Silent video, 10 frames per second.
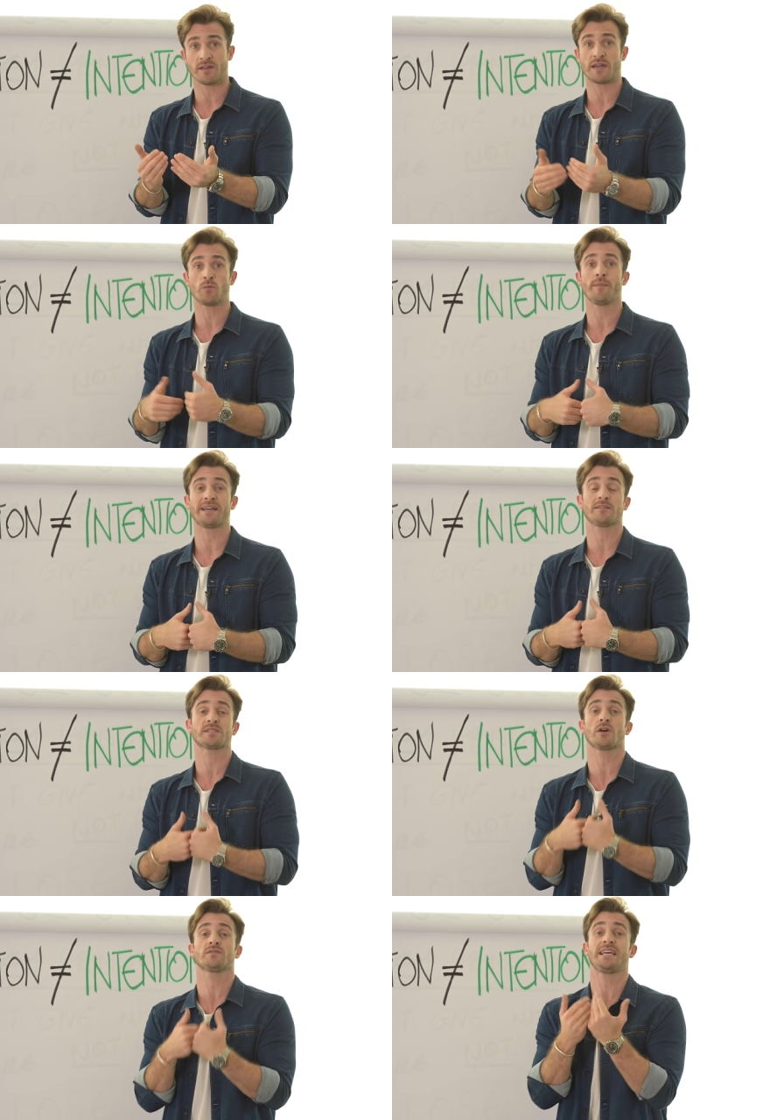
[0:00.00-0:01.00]
that they will make
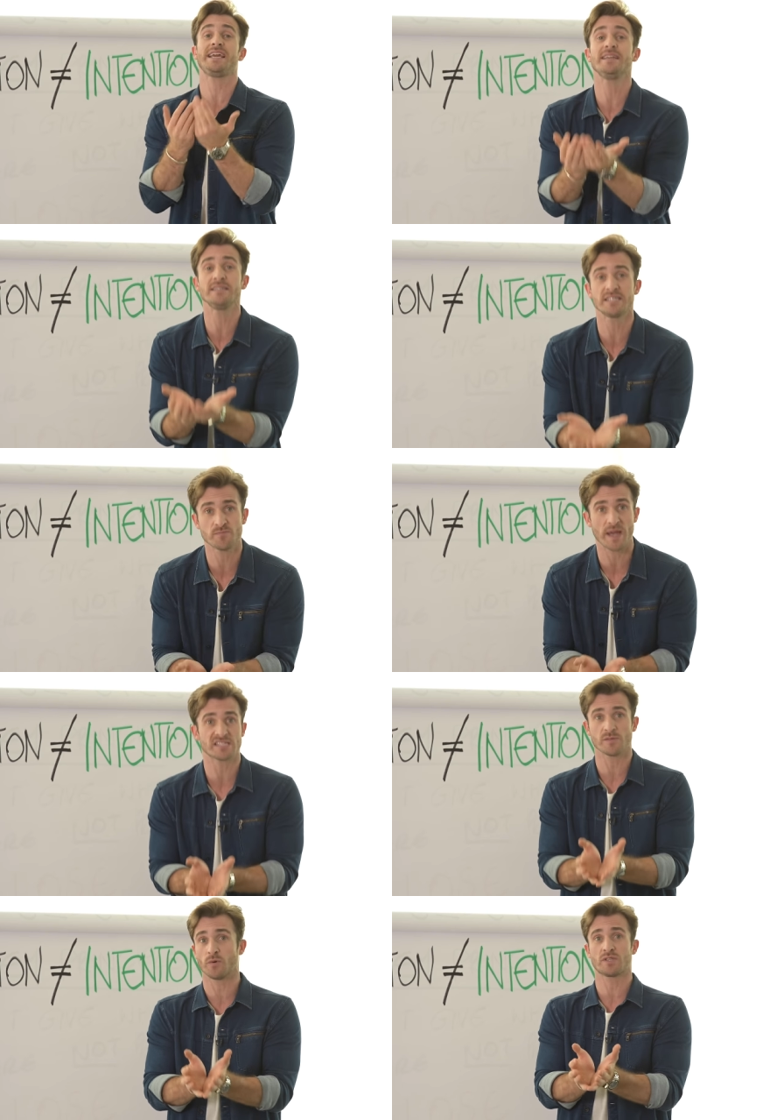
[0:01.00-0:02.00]
themselves
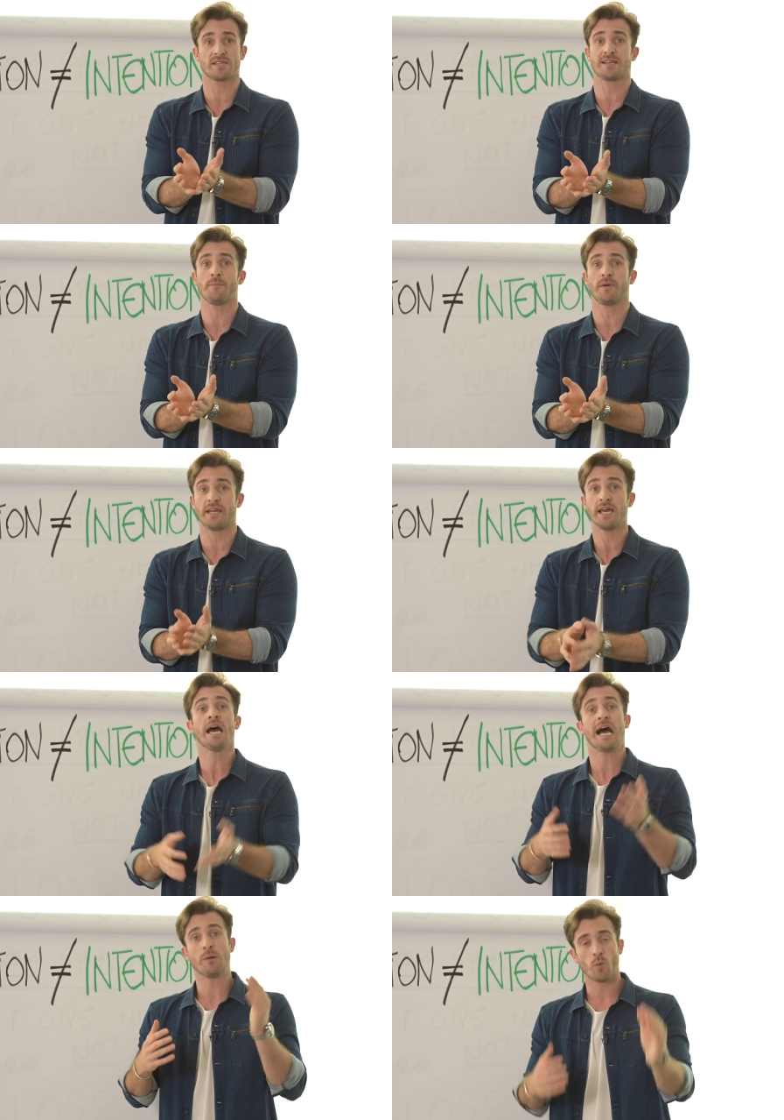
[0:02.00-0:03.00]
indispensable to somebody,
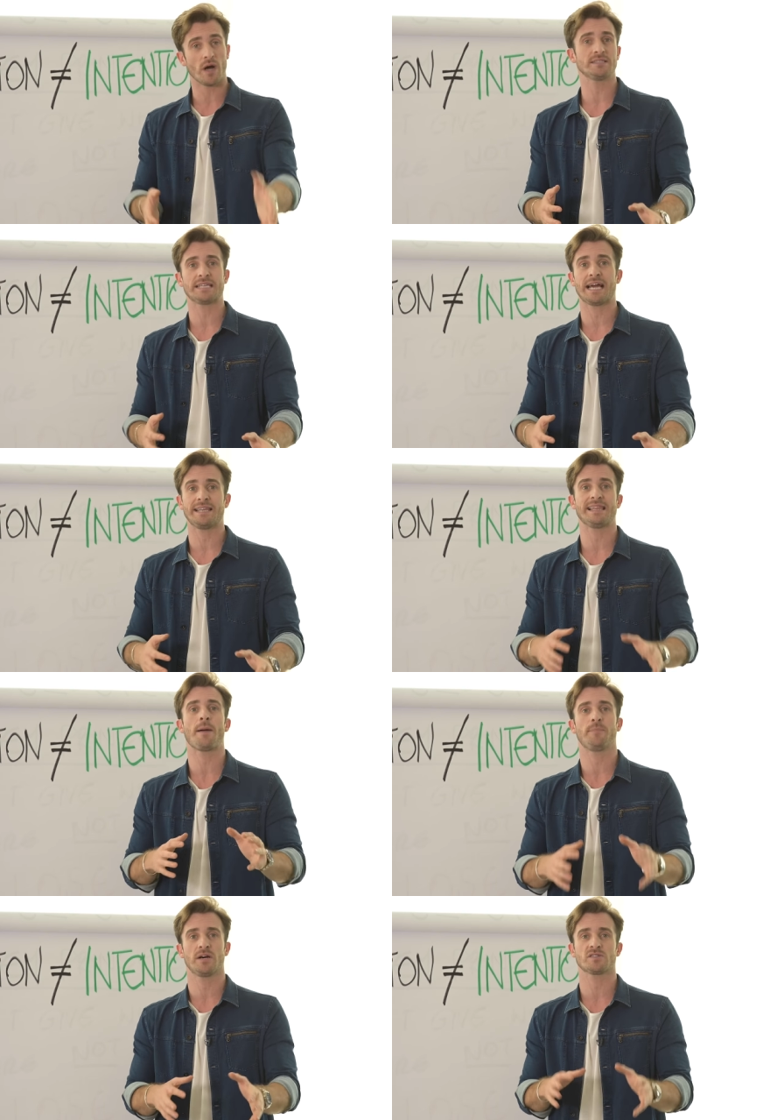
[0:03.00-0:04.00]
and one day
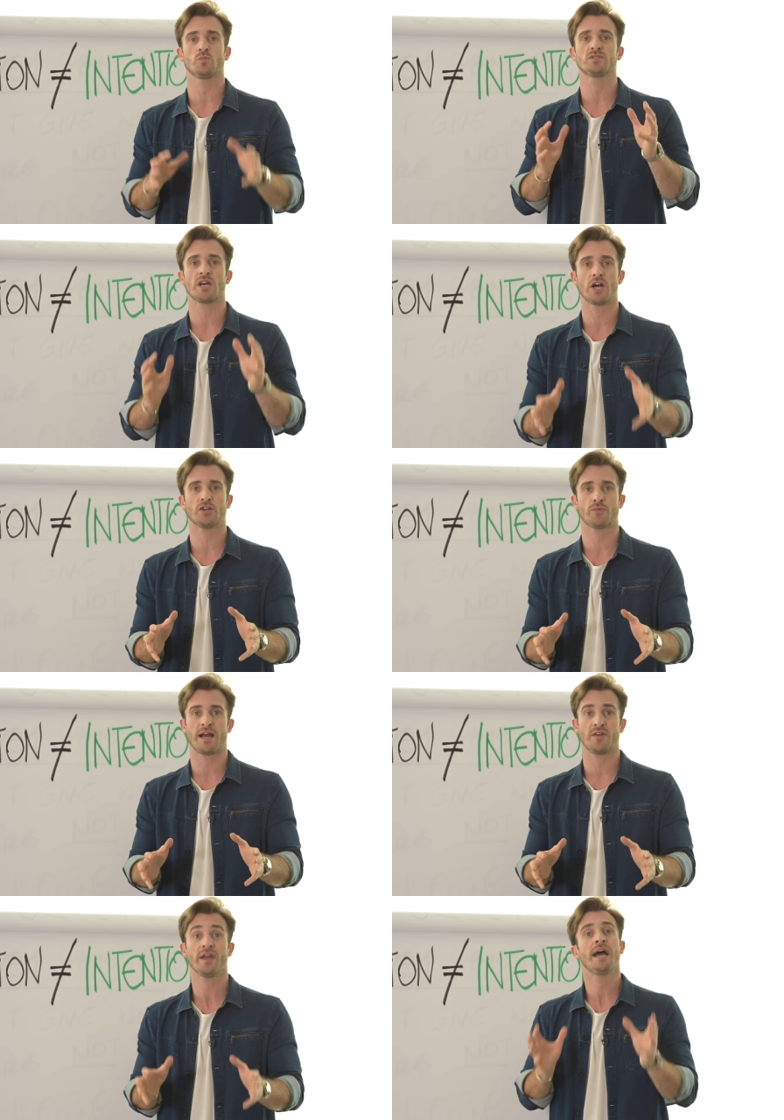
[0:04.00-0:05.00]
that person will turn
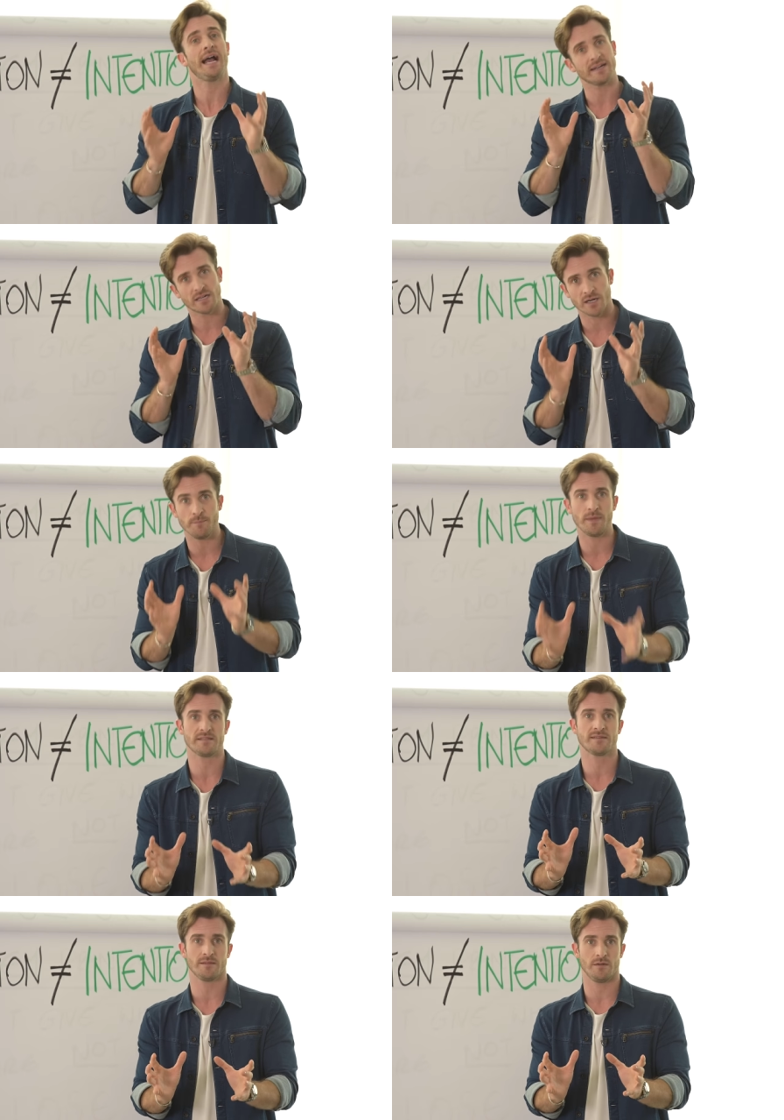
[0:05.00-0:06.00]
around and
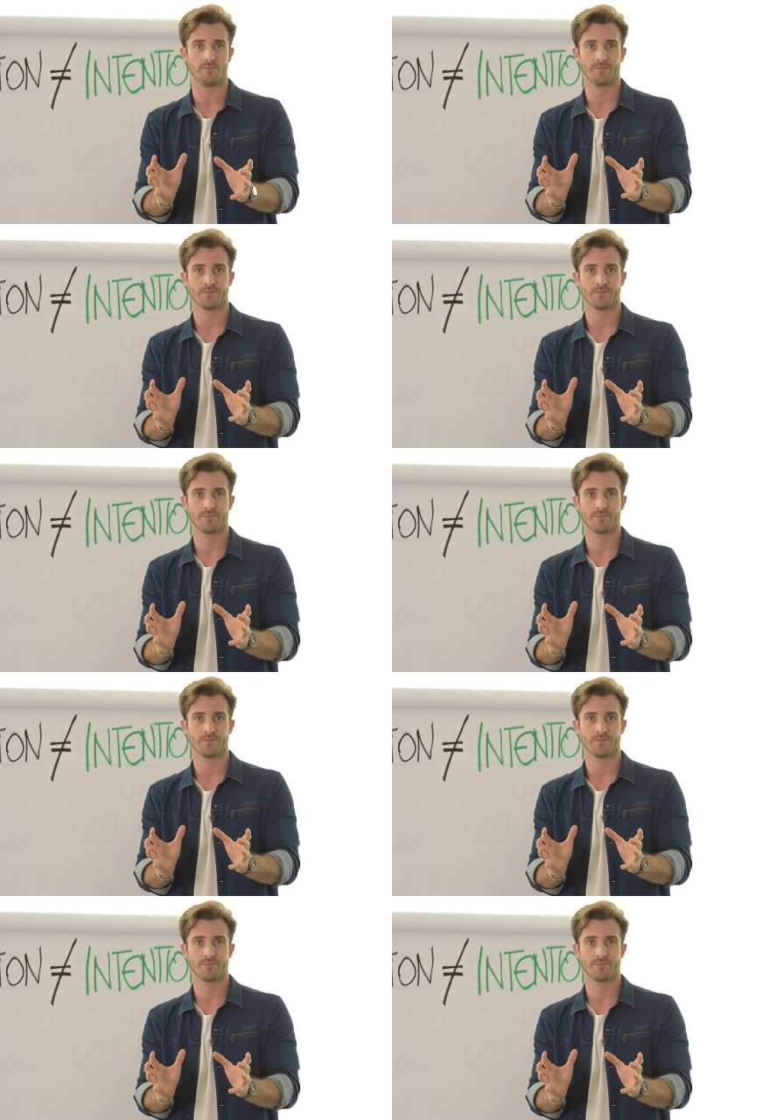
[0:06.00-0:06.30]
commit to them.